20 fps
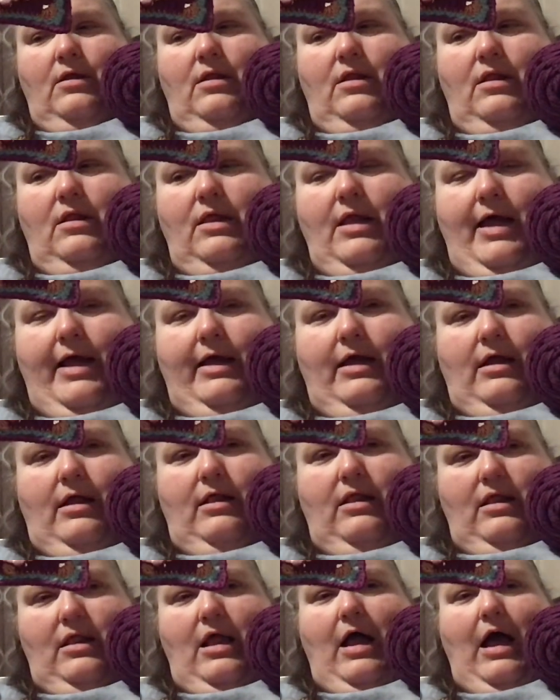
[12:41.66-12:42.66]
like a
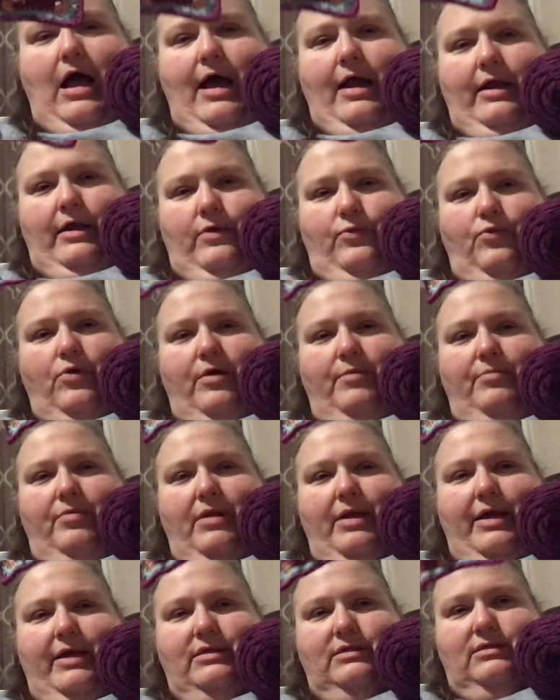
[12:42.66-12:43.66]
lot in one
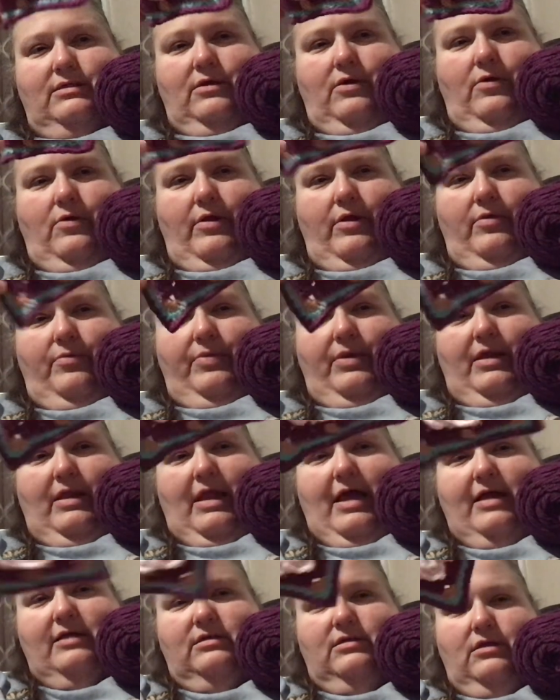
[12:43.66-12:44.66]
place, so it'll be
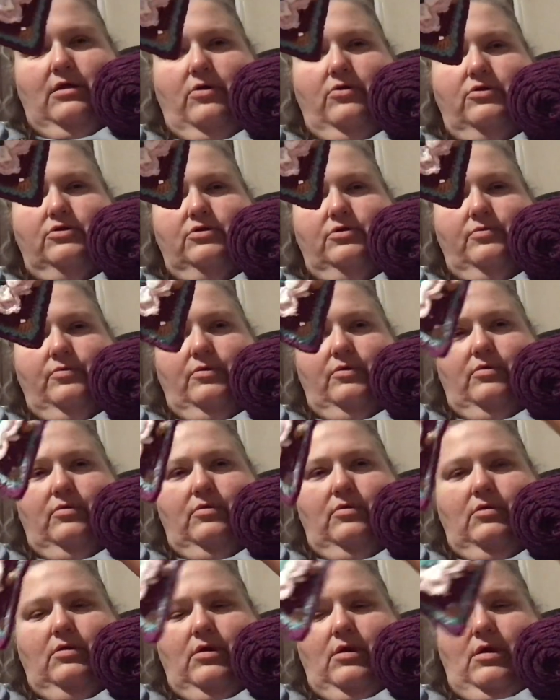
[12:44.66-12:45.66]
less noticeable.
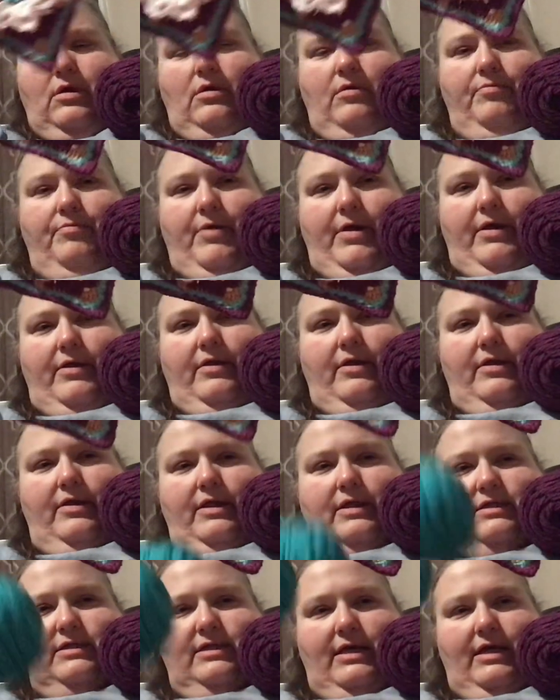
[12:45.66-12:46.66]
But the
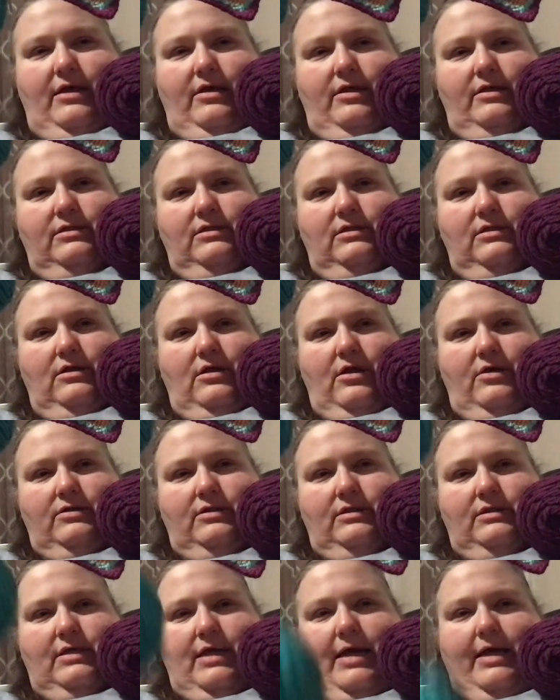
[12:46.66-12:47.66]
teal is as close
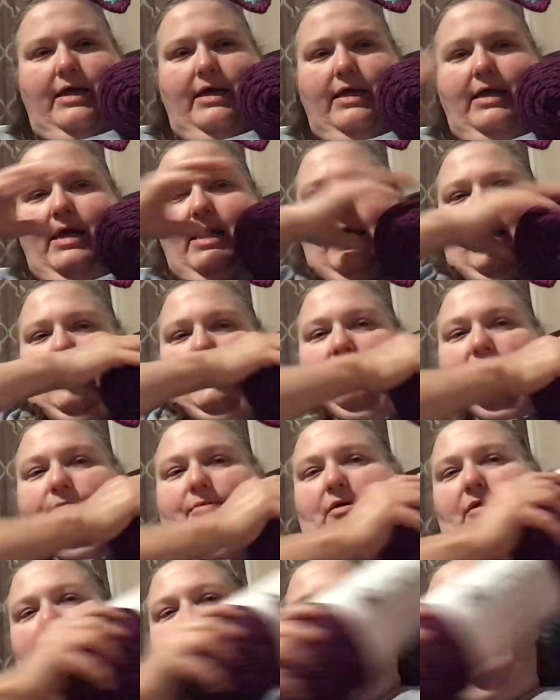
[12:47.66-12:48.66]
as I could get, and the
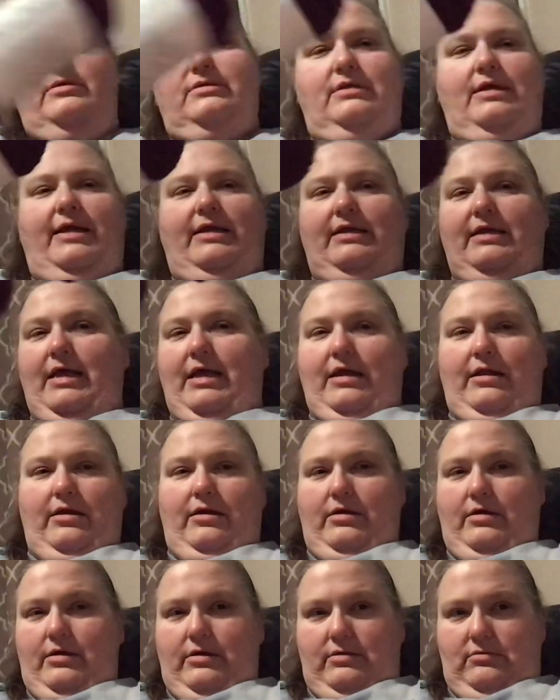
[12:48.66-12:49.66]
purple is like dead
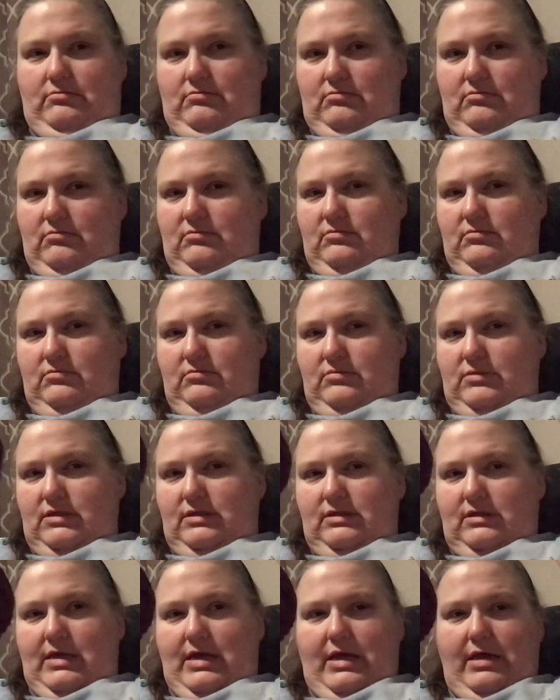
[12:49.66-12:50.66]
on the
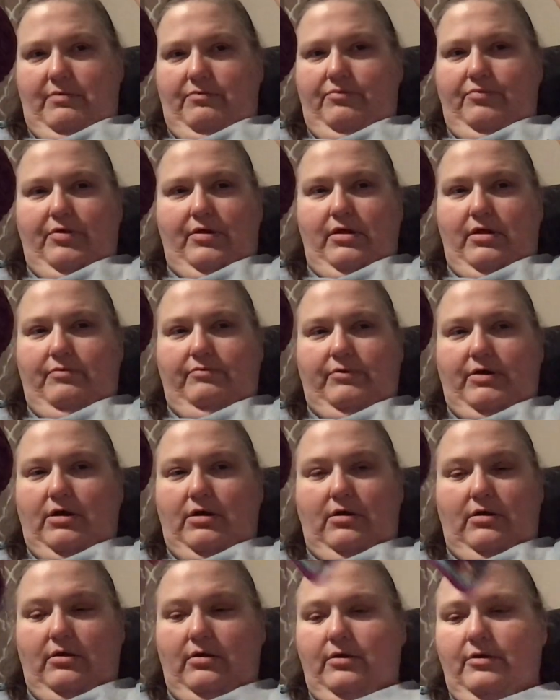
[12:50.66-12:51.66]
same plum
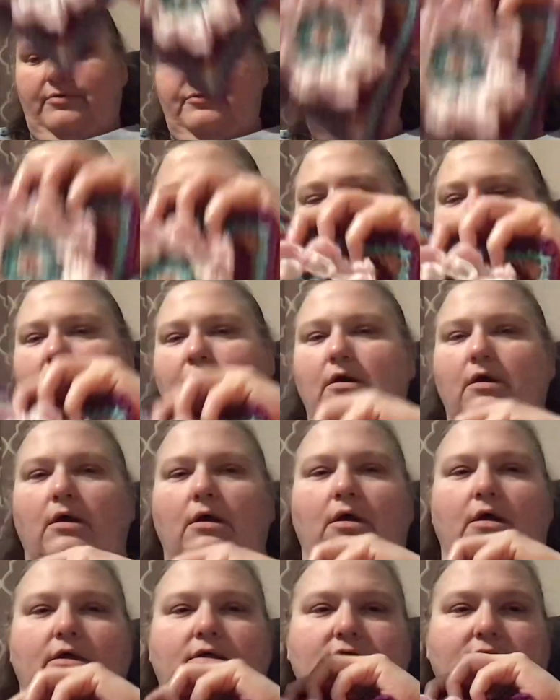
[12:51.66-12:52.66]
color.
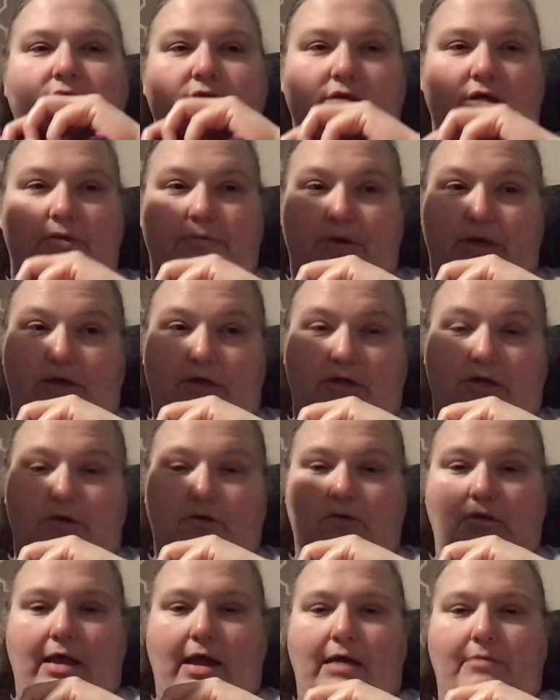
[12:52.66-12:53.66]
So it's going to be a
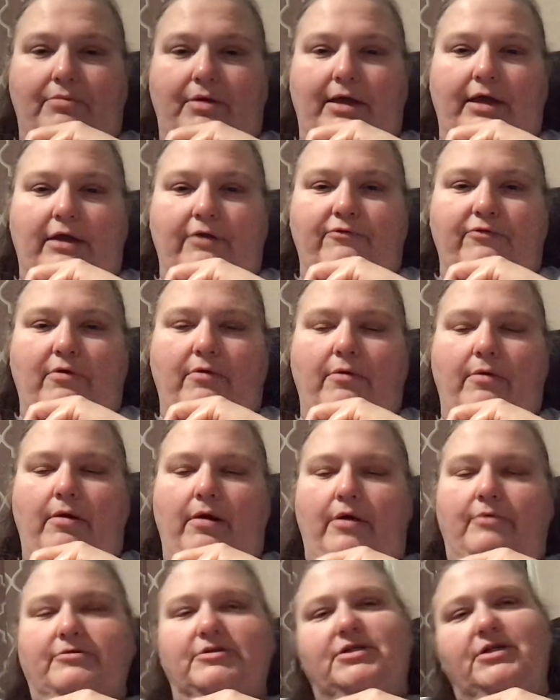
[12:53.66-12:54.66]
cute lap blanket for my
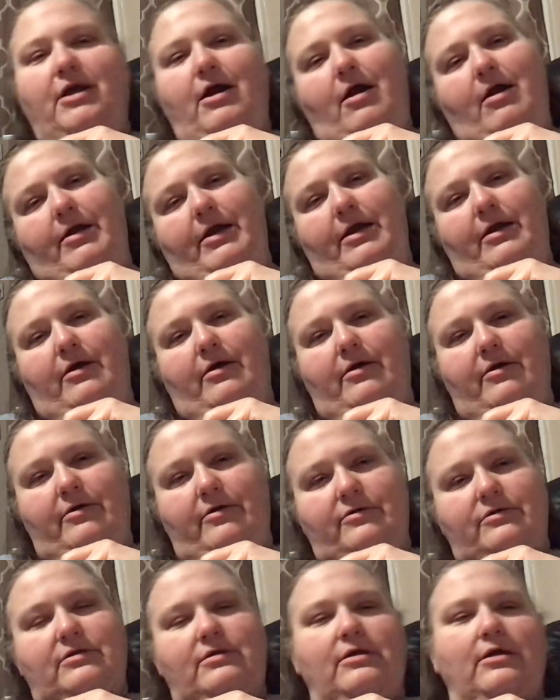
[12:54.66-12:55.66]
mom. She already
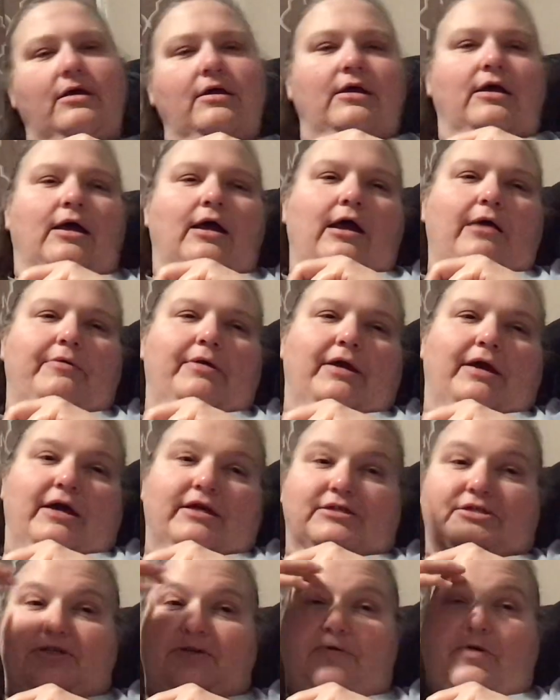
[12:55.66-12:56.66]
knows. I mean,
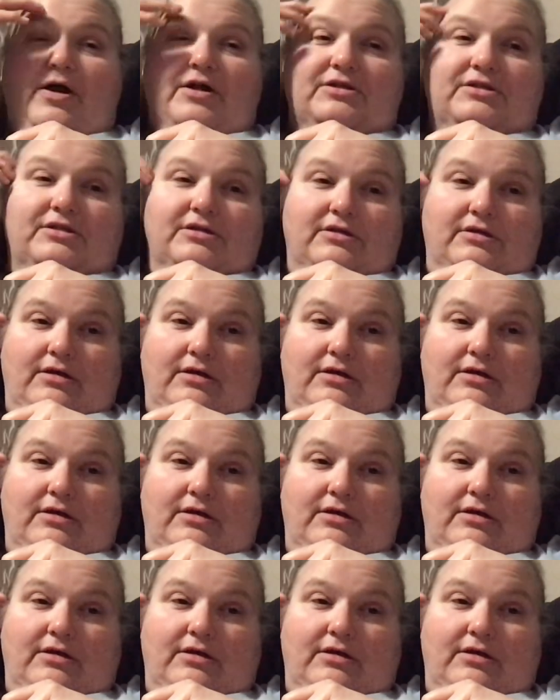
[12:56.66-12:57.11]
because she watched